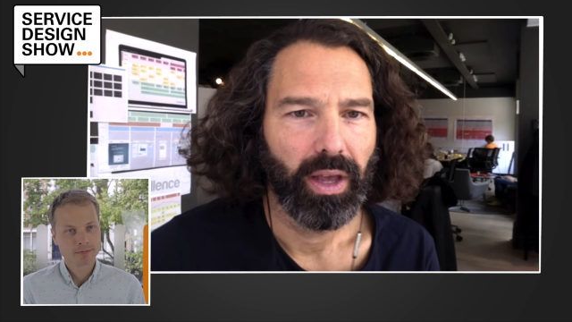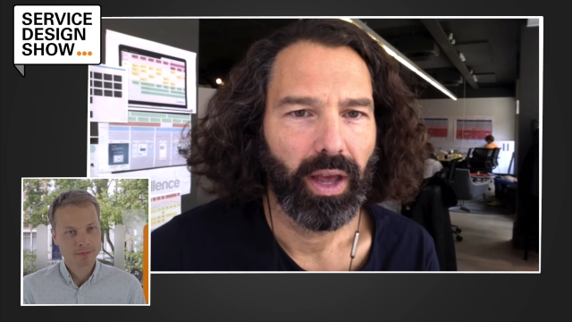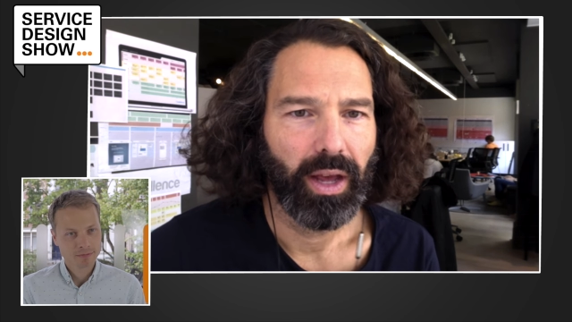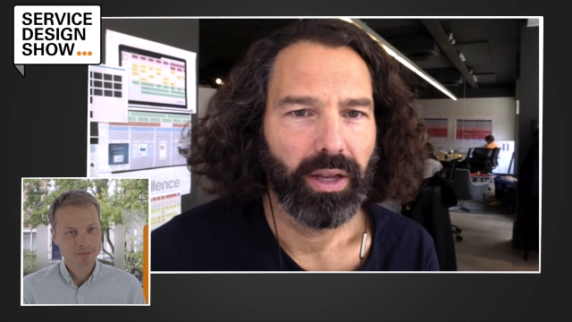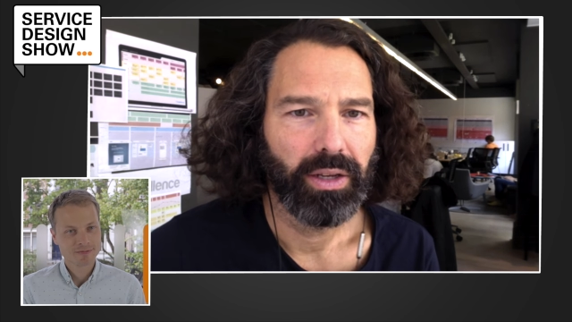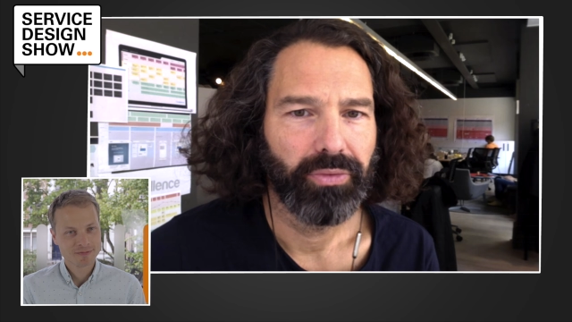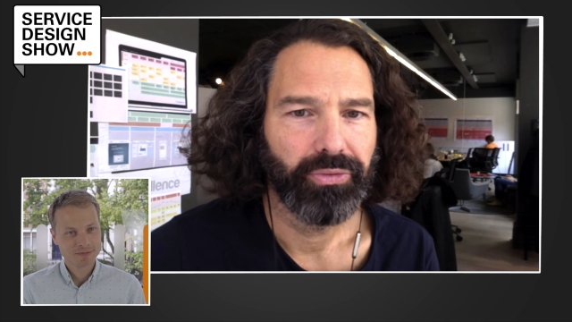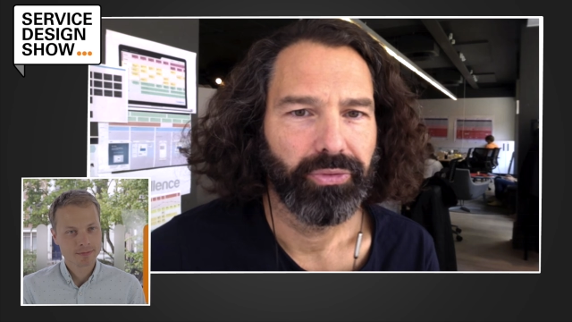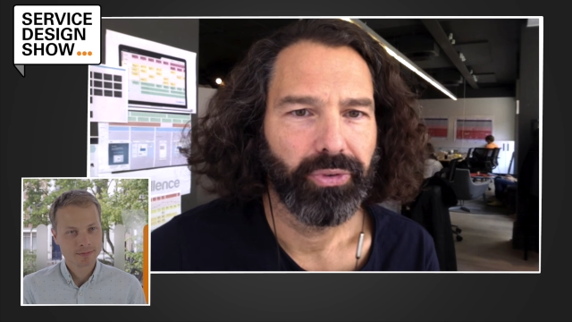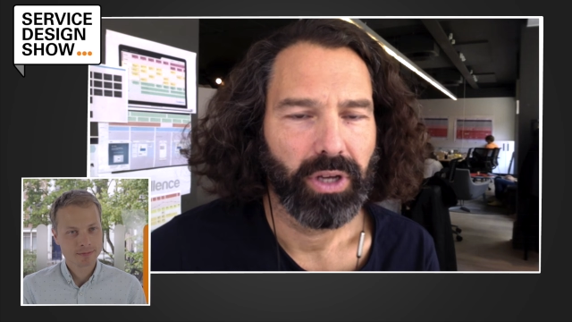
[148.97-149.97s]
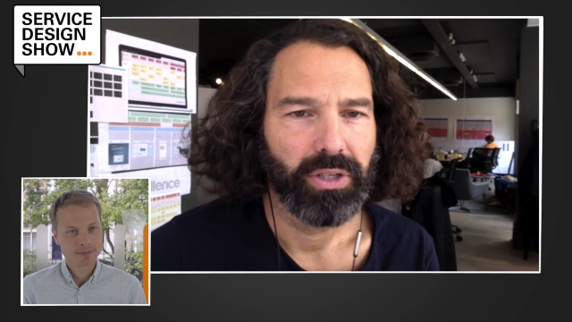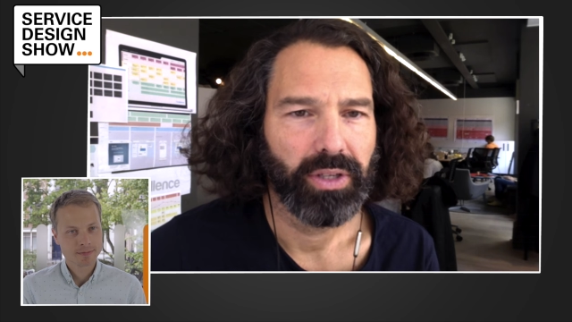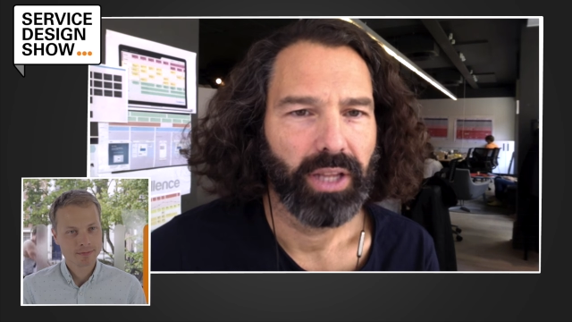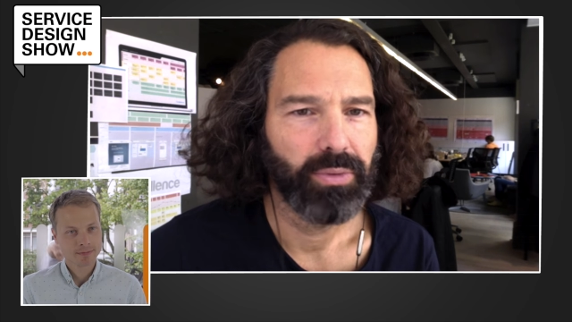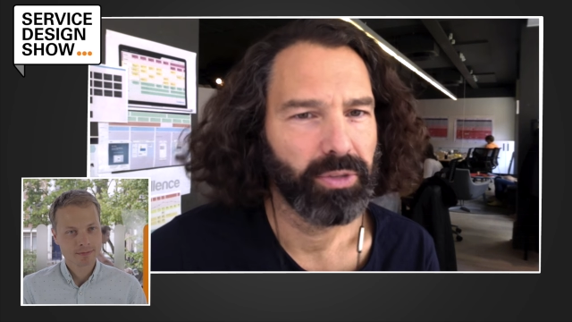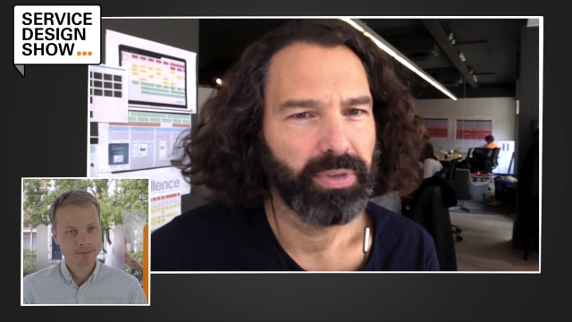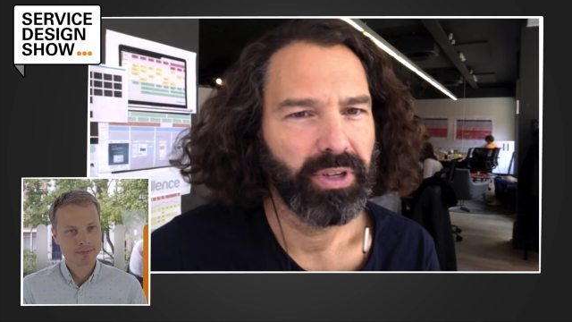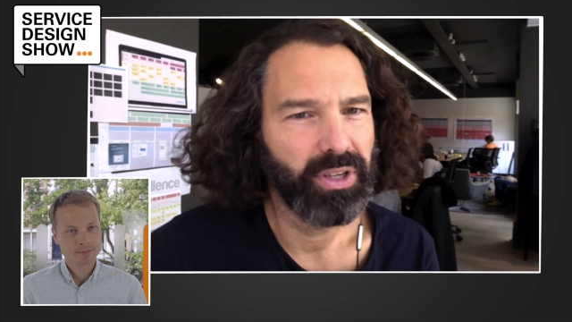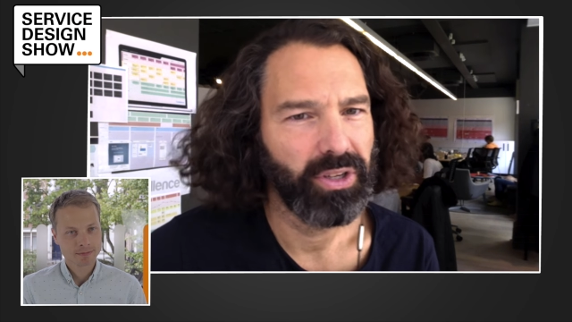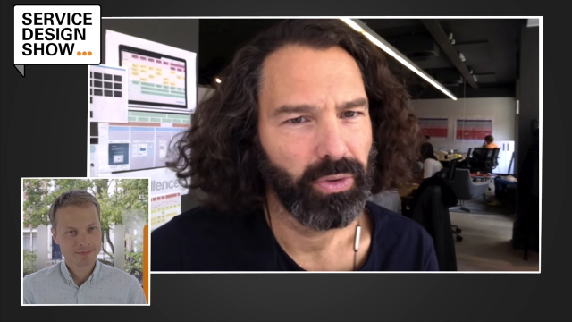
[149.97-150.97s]
Speaker 1: and for us, that was
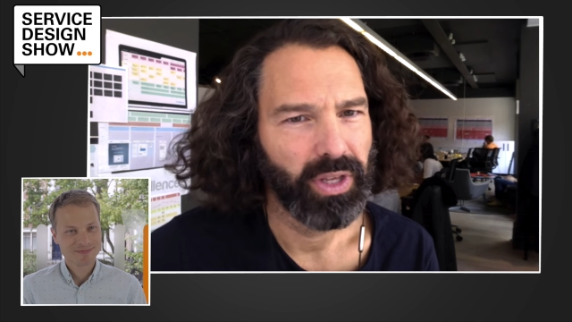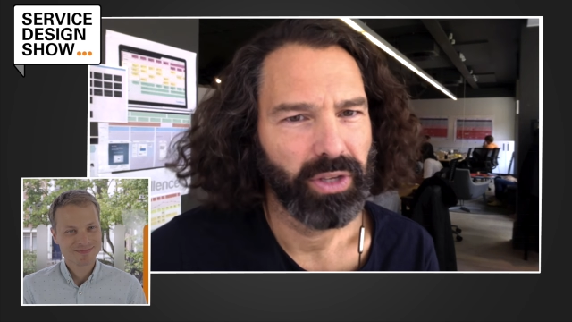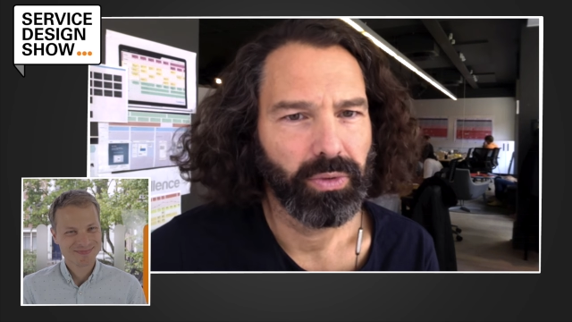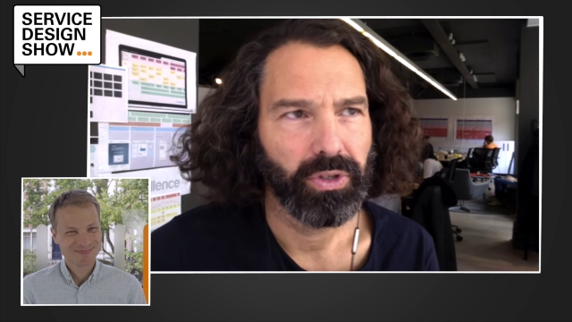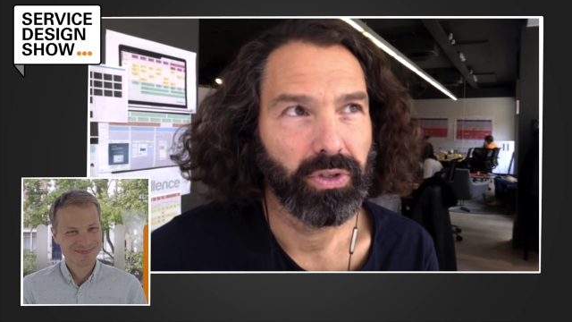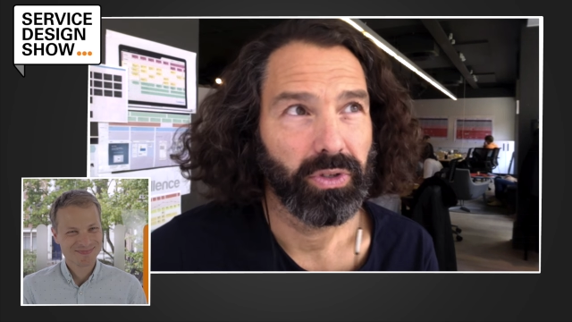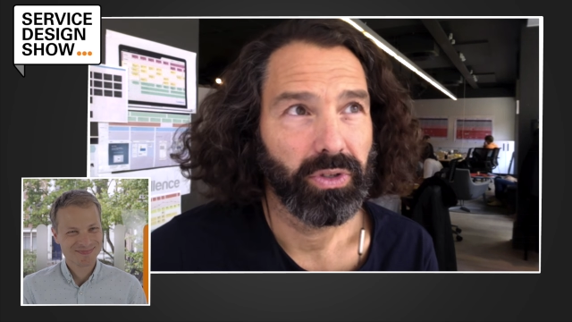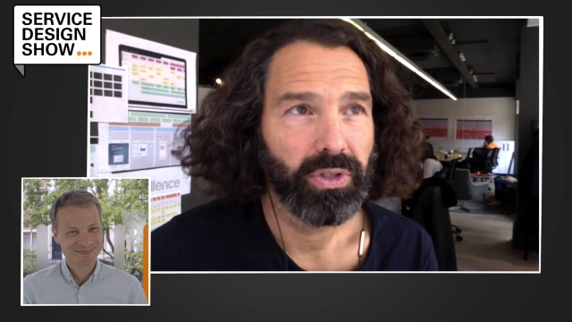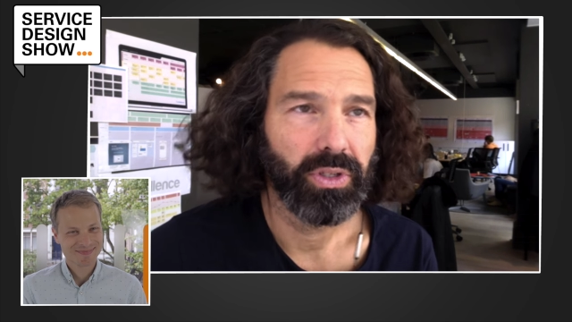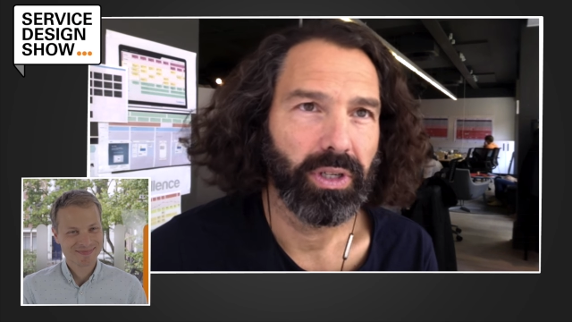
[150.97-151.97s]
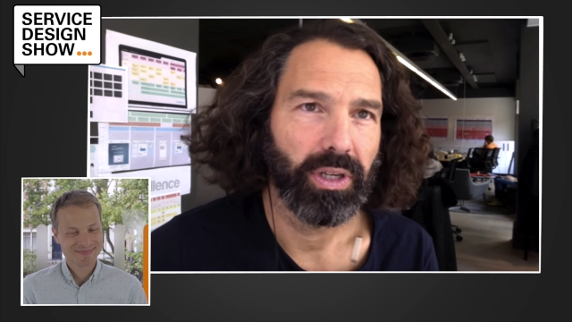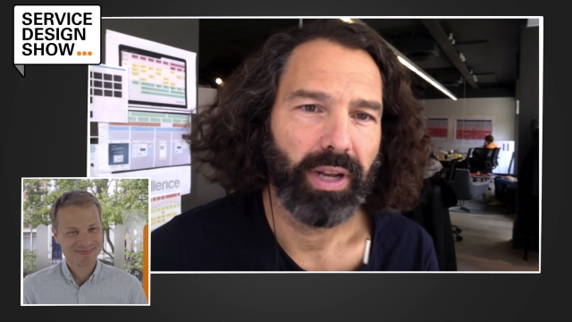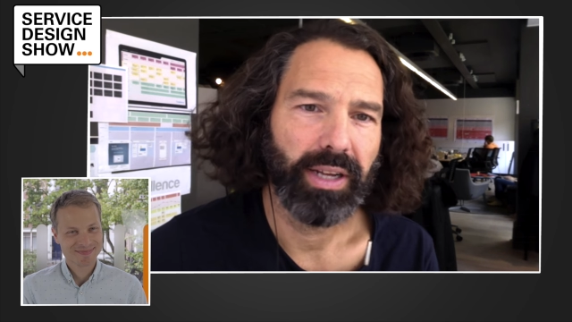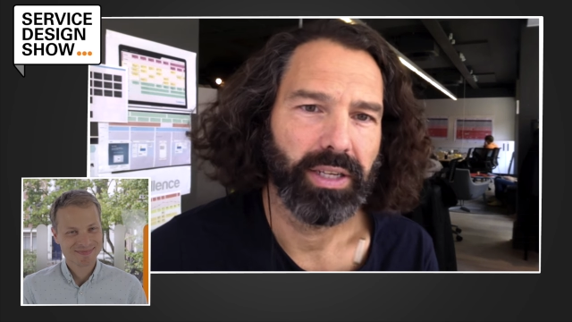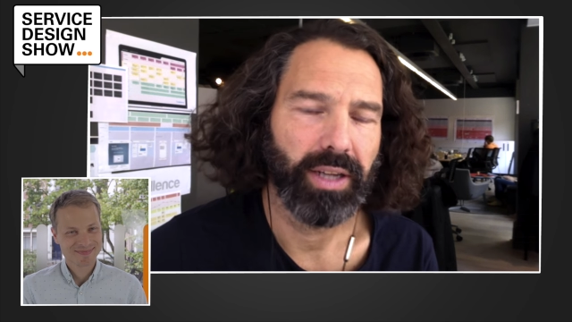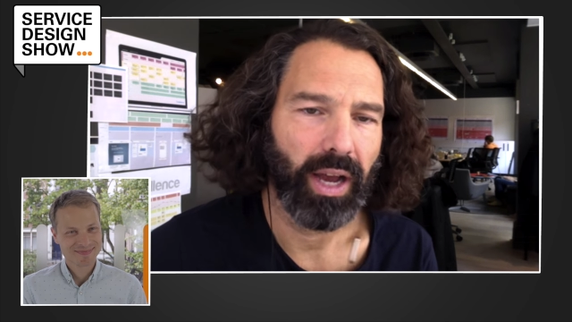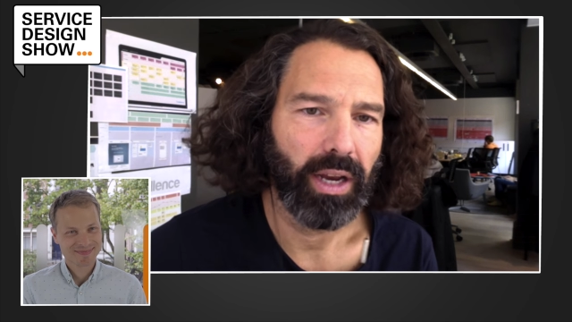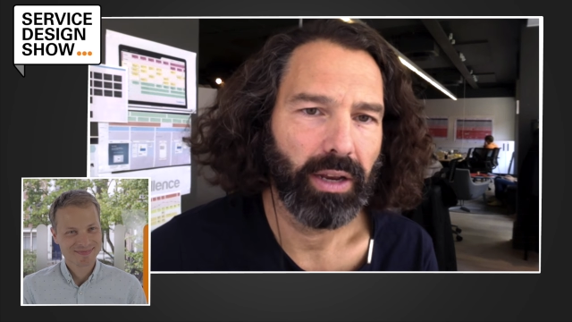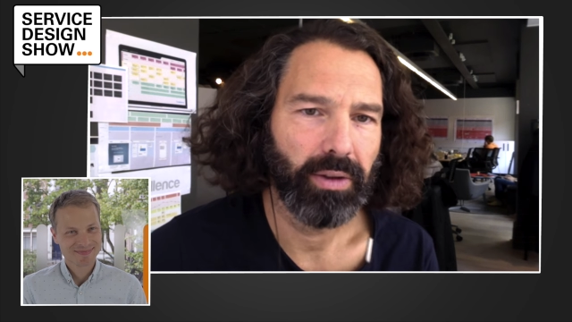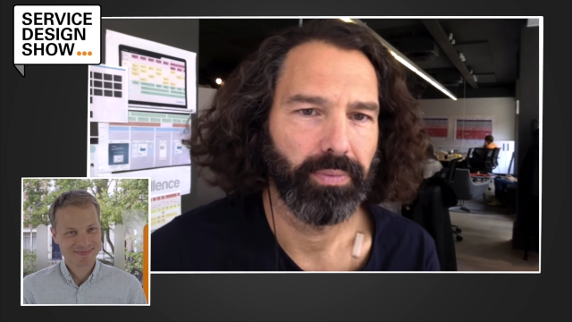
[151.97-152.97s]
pretty new. This was uh,
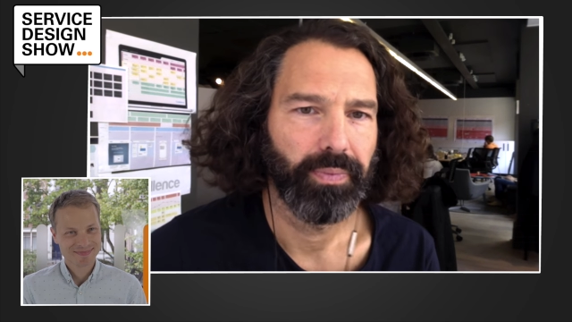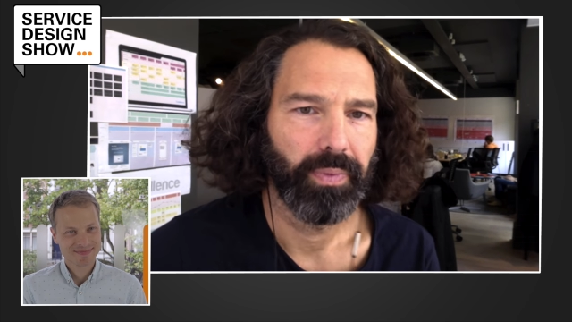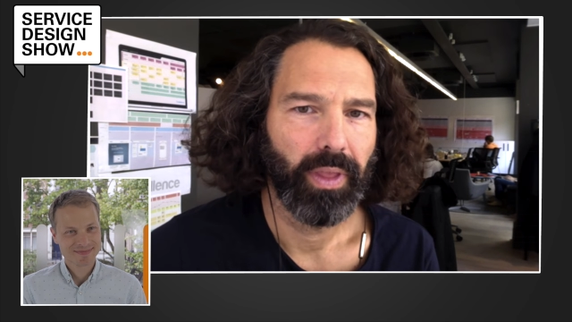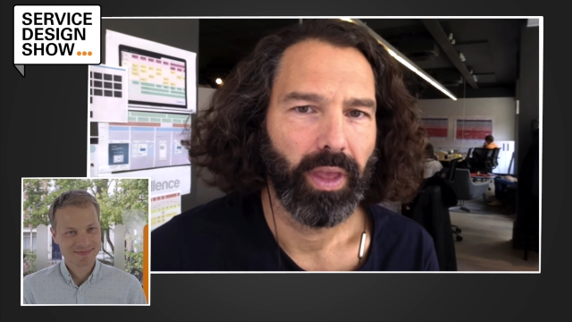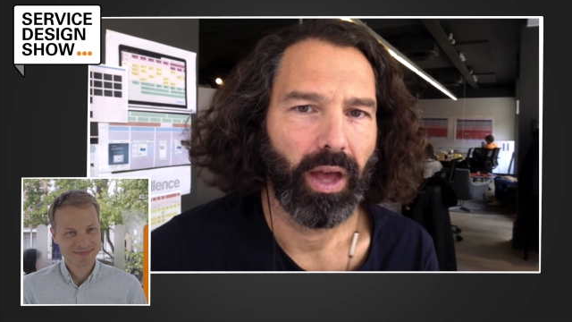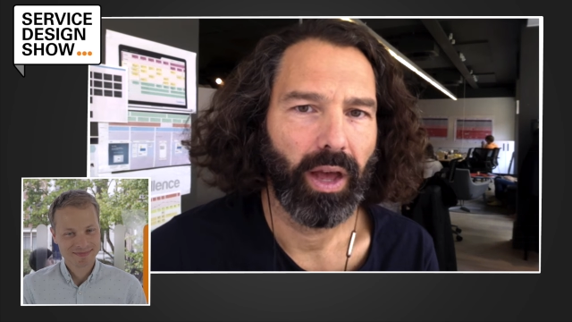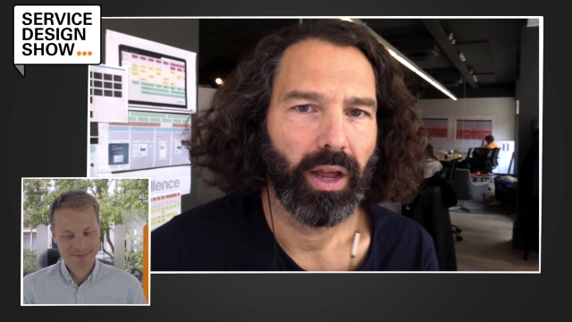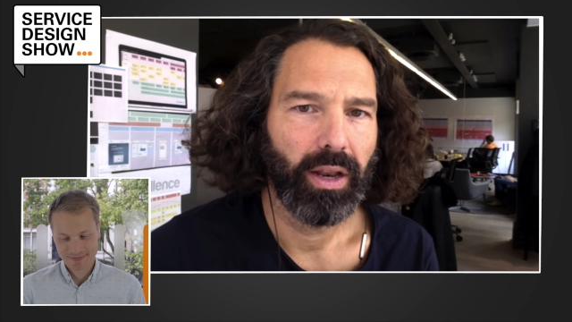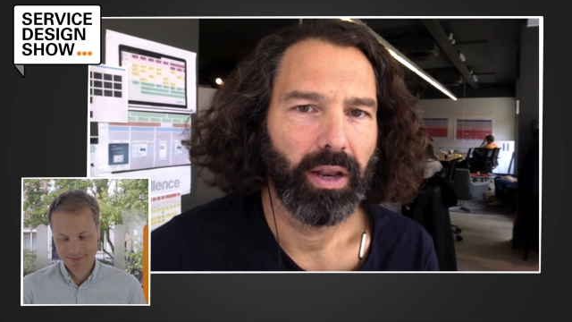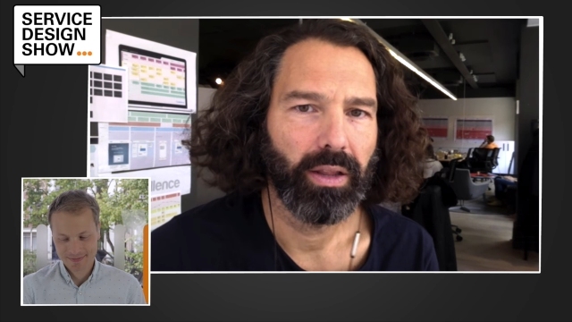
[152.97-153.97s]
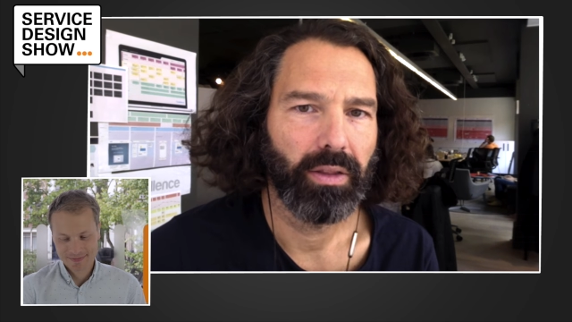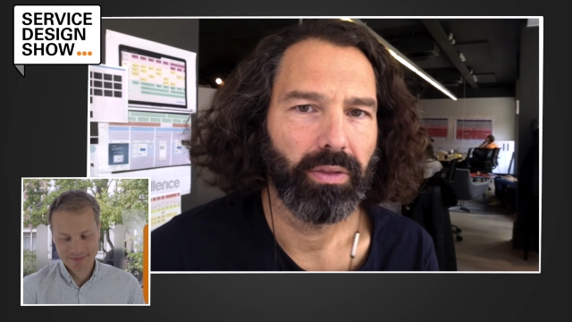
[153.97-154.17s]
99. And